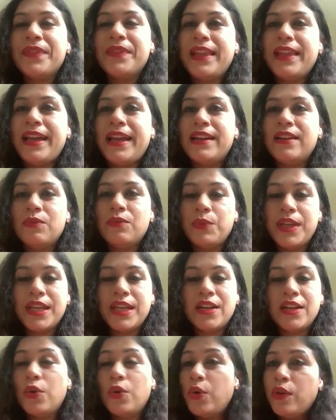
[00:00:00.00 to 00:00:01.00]
then we
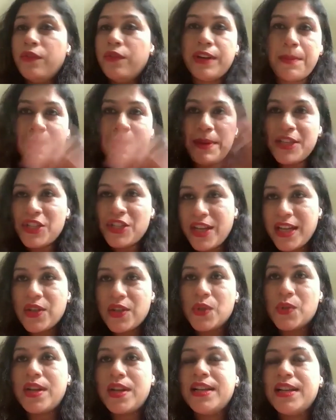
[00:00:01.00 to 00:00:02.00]
can go over a pitch deck
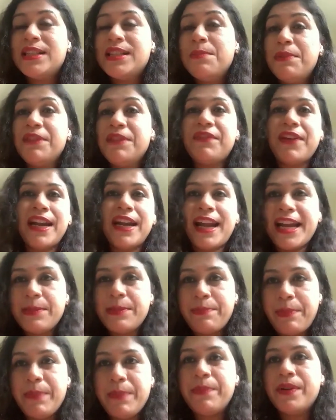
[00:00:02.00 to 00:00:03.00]
as well, a simplified
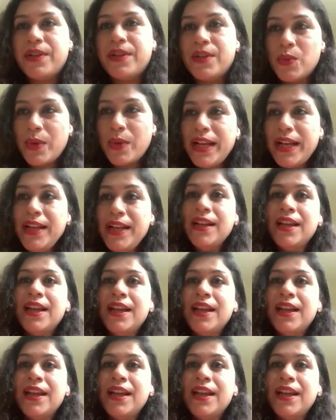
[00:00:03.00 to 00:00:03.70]
light paper as well.